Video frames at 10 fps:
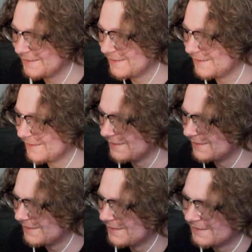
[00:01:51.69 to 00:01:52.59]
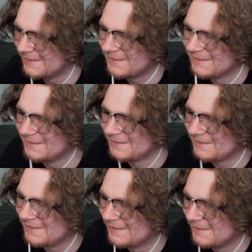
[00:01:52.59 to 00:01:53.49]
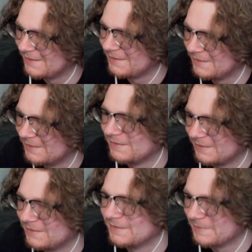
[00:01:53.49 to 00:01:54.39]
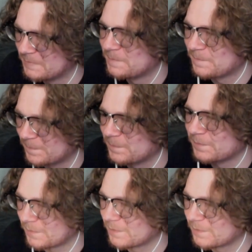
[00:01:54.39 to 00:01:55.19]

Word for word: Like how that one nigga fuck the other side.